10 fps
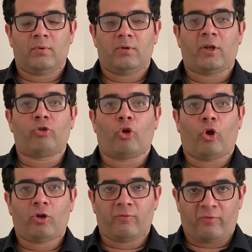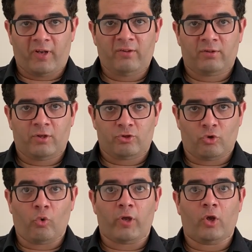there's a lot of
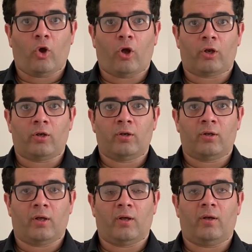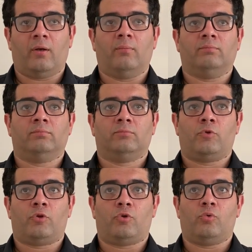research going on
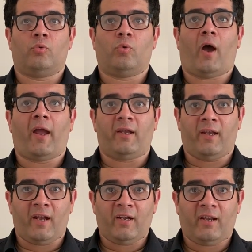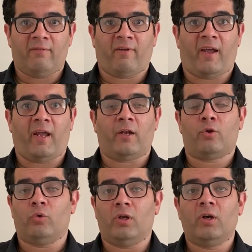to identify
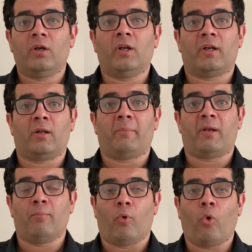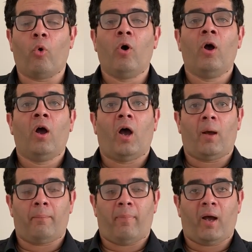and to learn a little bit more
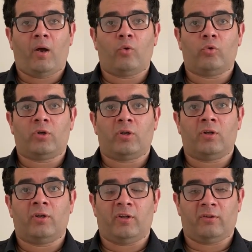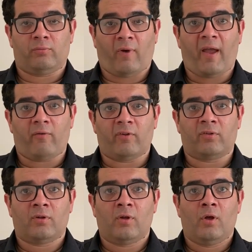about this
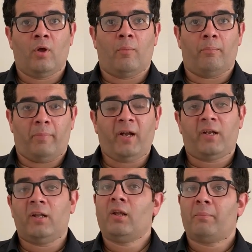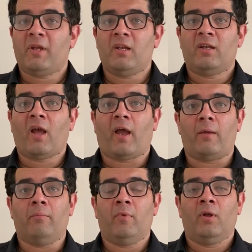virus. But in the
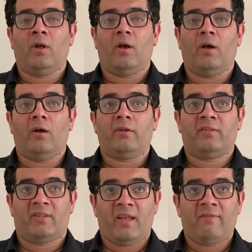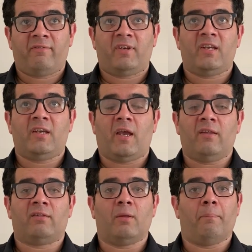meantime, safety
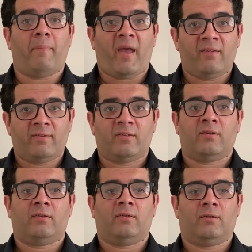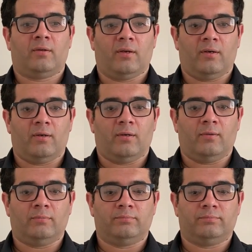is the best uh,